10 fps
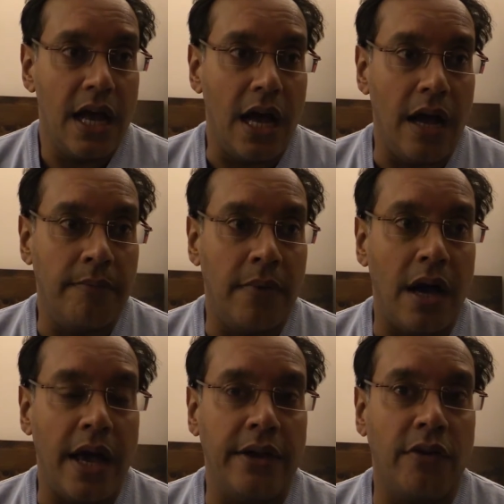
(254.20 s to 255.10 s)
And
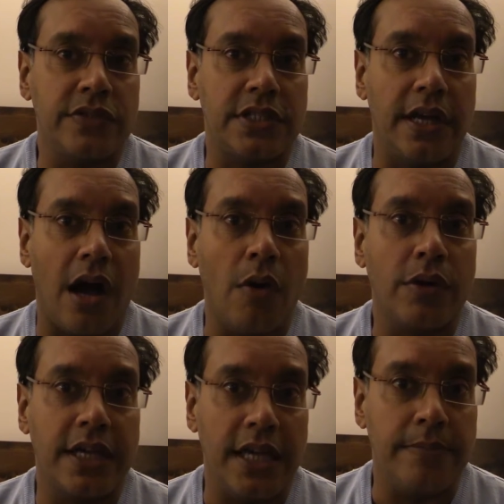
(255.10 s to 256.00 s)
obviously I'll
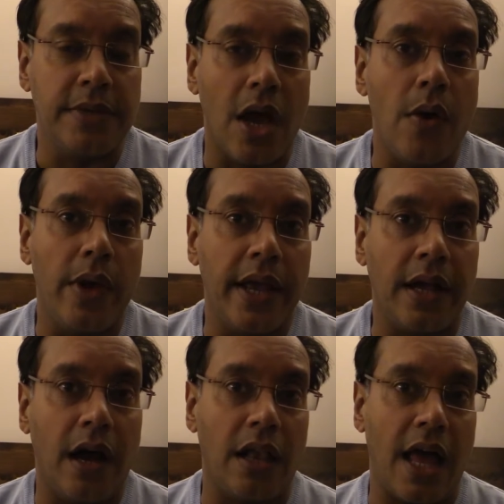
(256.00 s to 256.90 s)
keep going.
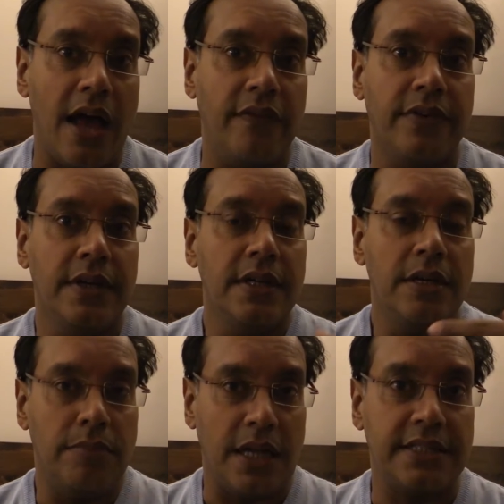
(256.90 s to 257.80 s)
I'll have
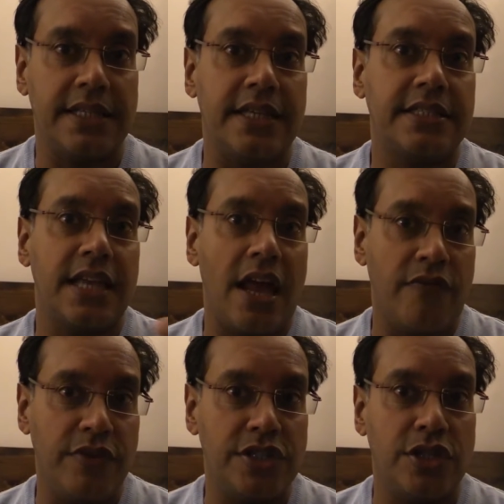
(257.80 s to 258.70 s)
blood tests
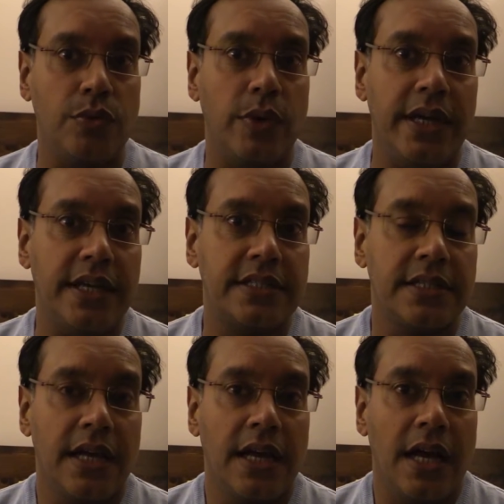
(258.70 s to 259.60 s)
every 2 weeks,
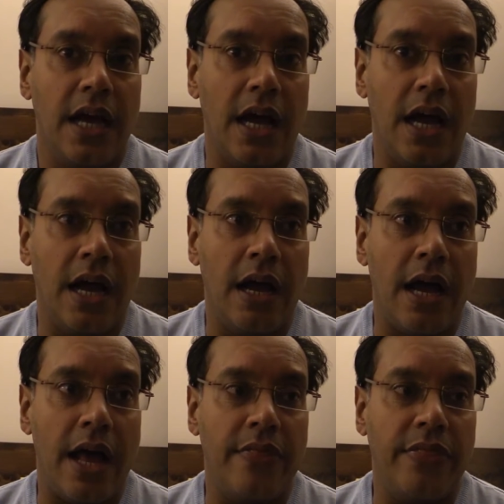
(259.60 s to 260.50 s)

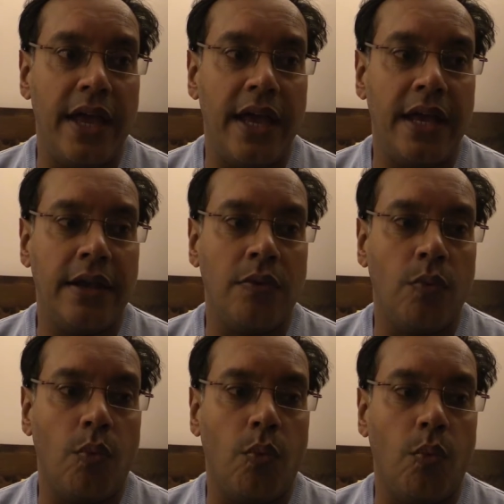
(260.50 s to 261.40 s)
and then
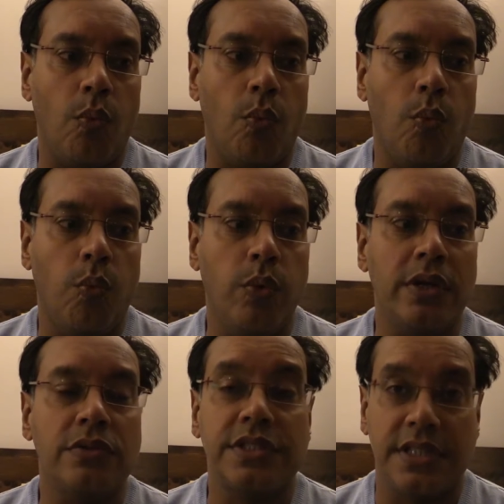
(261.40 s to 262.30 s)

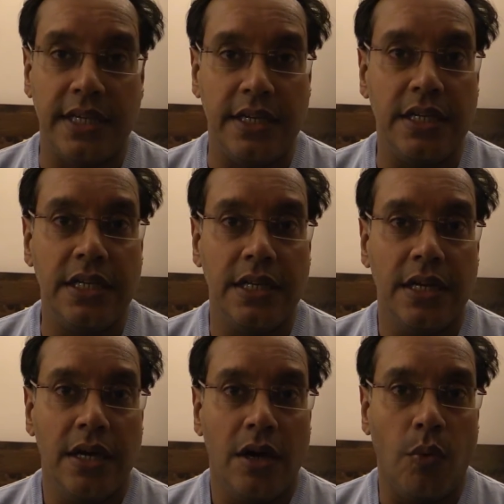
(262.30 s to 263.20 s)
we'll see
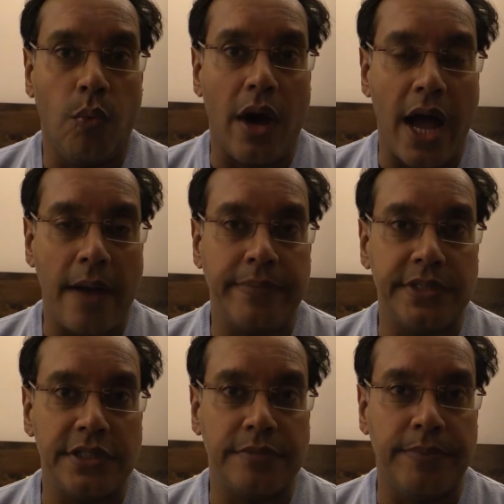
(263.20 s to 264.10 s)
what
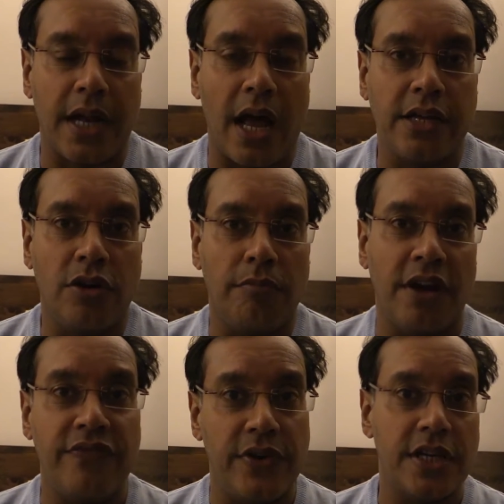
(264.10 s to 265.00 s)
happens. But I got my
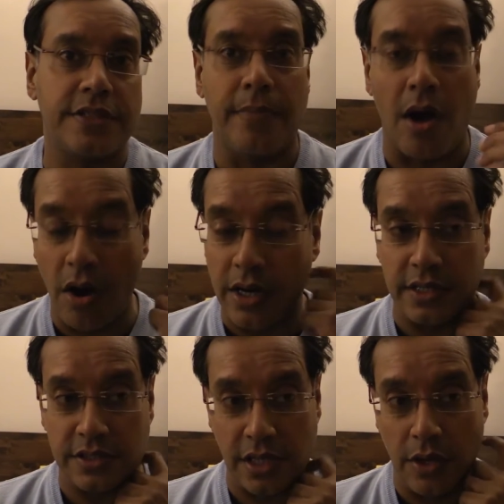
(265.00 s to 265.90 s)
first
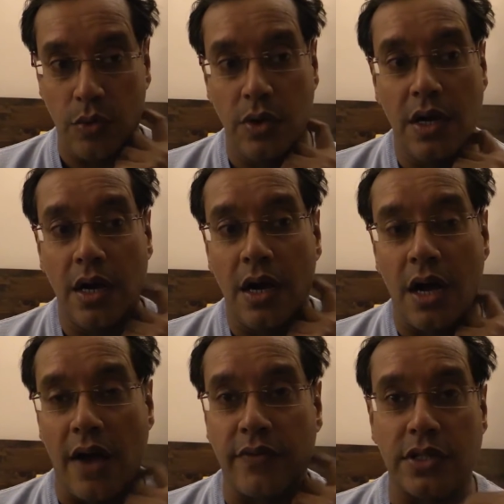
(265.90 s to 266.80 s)
marker, so
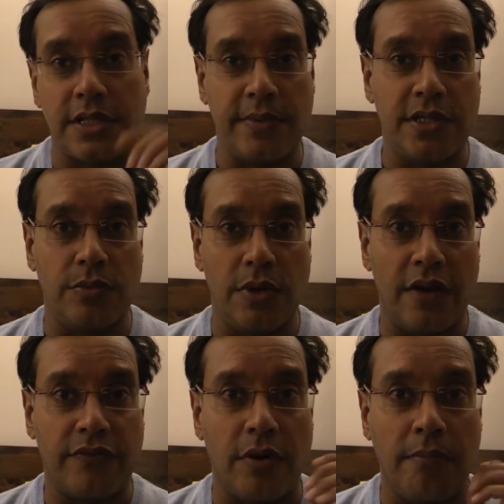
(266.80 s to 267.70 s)
I've got something to
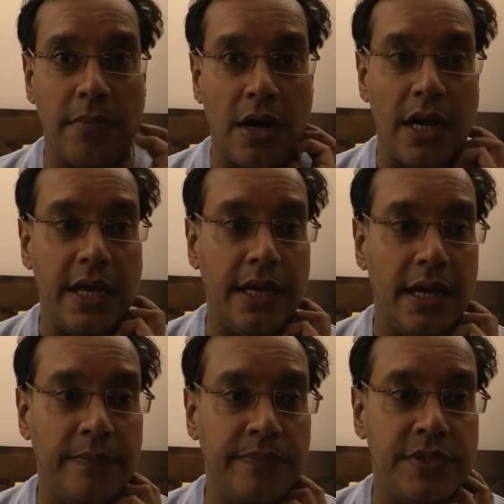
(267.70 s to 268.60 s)
work from. My
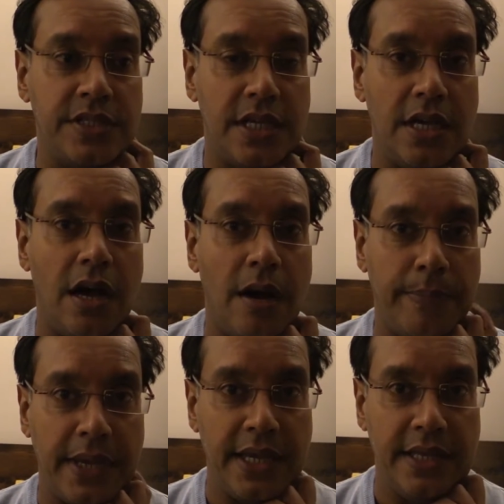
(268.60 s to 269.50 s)

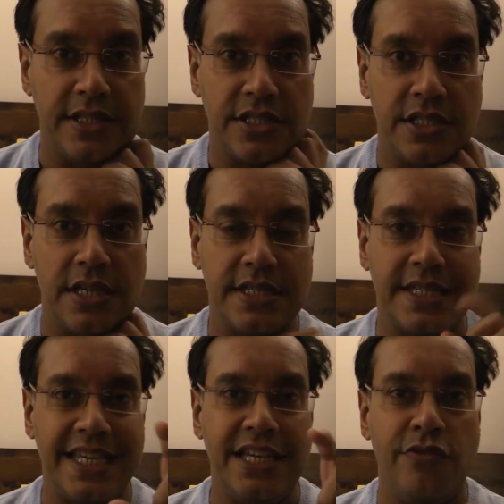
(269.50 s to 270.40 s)
CRP, this
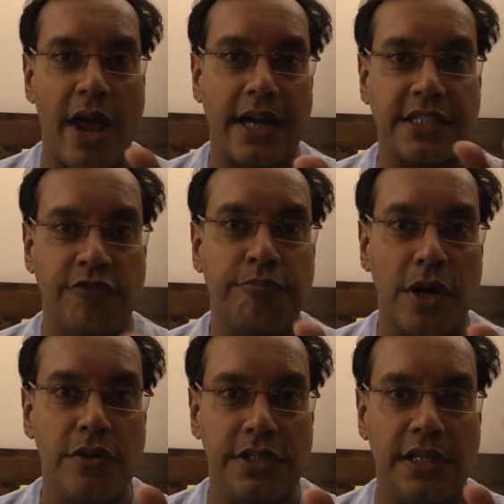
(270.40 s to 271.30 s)
C-reactive
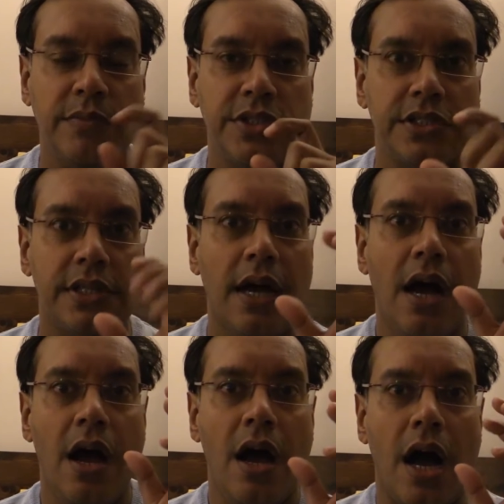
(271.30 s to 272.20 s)
protein, which is
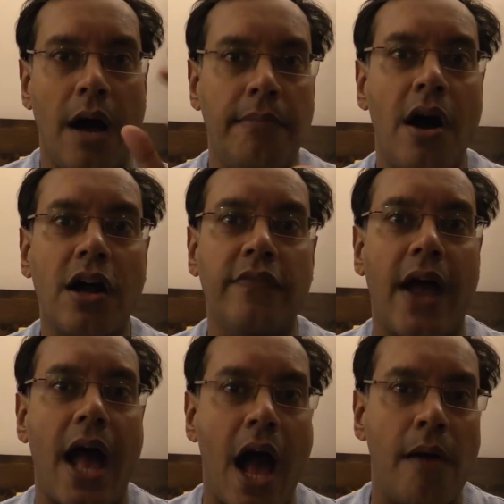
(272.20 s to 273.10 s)
a marker for
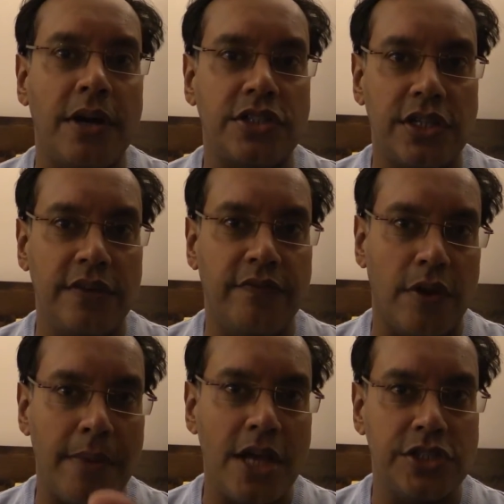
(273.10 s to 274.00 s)
how much
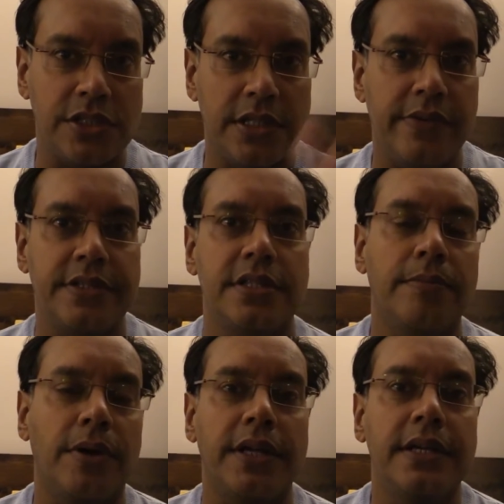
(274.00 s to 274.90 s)
inflammation there is in the
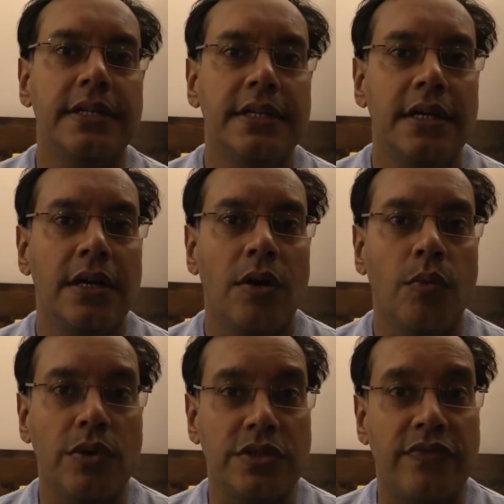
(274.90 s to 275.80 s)
body,
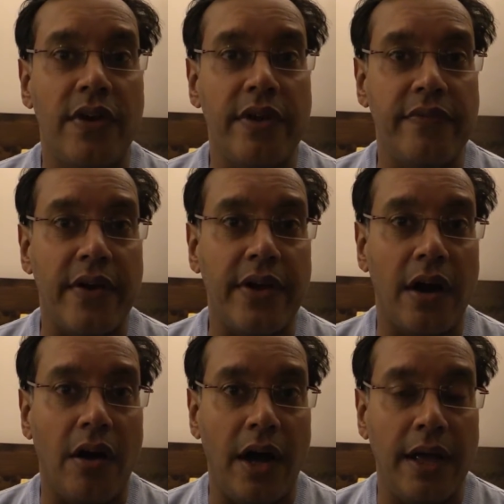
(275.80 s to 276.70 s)
was very, very
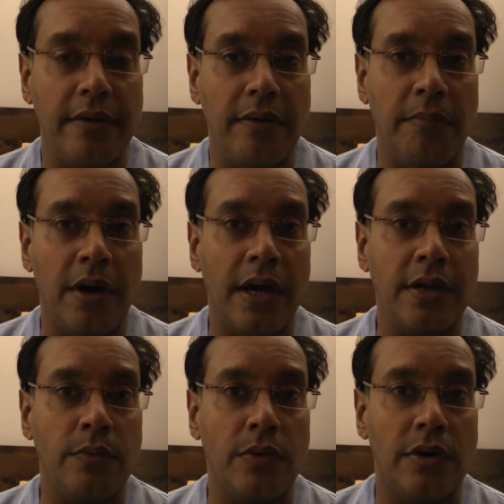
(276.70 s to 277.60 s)
high.
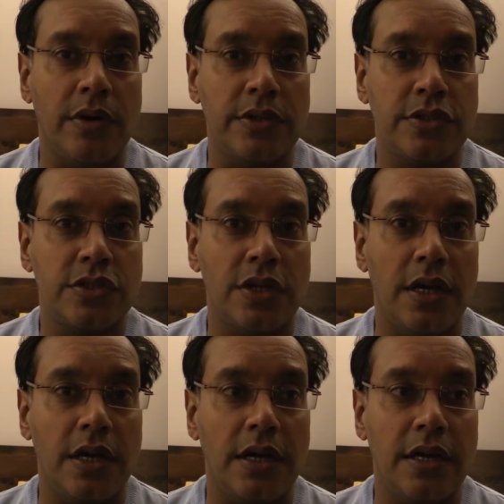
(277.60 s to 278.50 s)
Mine was
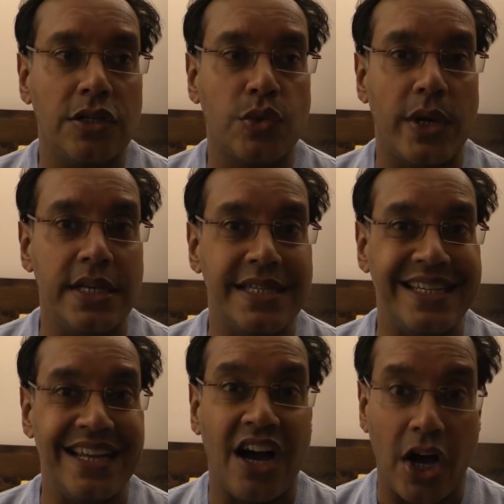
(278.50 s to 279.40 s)

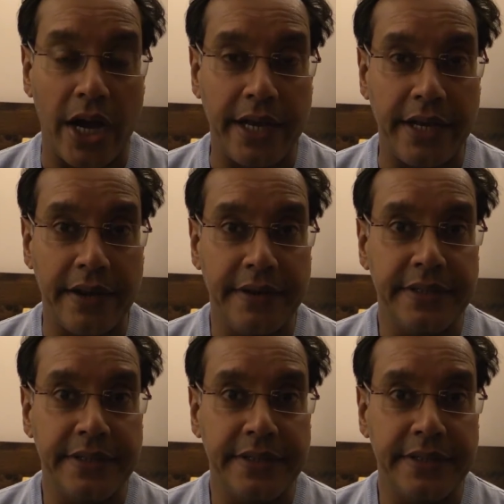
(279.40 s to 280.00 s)
29,